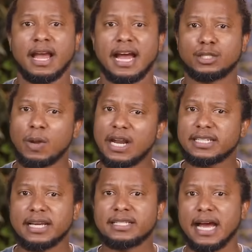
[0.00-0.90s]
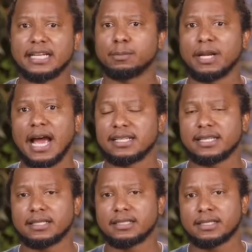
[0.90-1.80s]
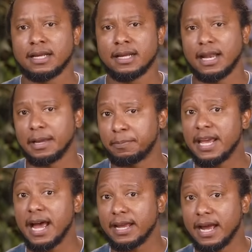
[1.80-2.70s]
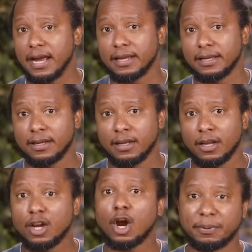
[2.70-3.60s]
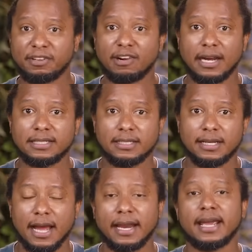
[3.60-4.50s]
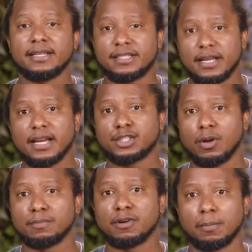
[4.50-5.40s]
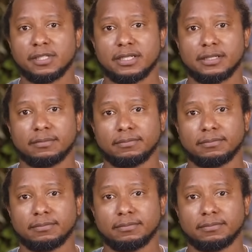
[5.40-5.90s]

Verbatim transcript: as well as intangible assets like PII, copyrights, and intellectual property.